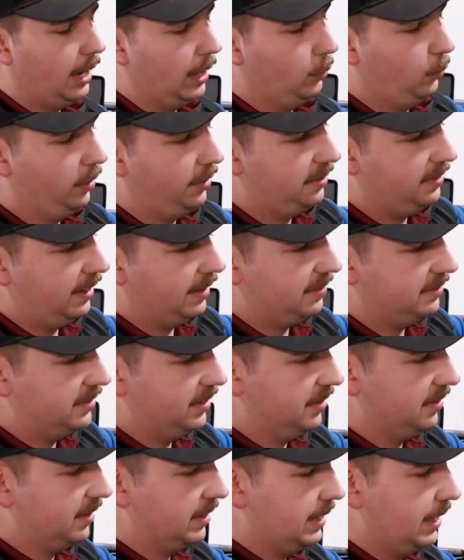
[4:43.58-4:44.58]
And once that's
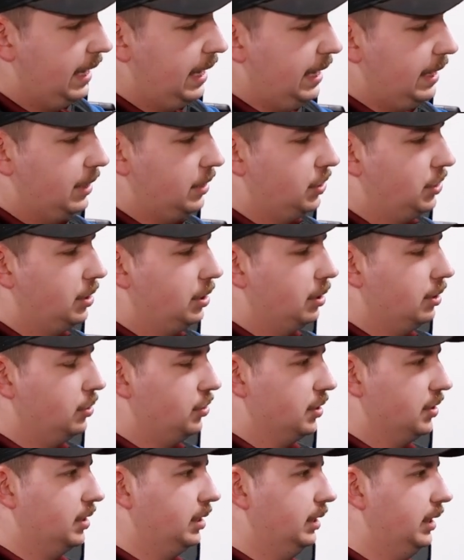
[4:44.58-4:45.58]
disengaged,
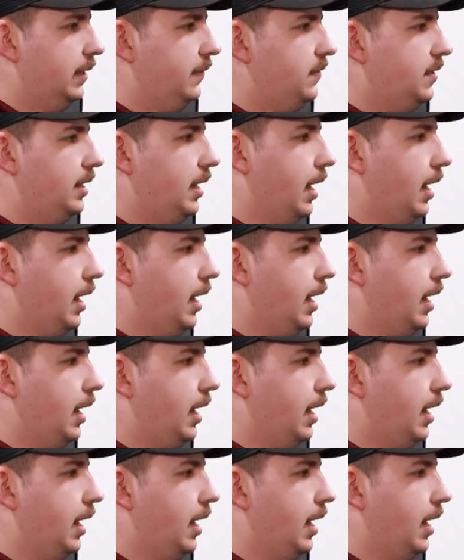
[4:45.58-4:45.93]
just lift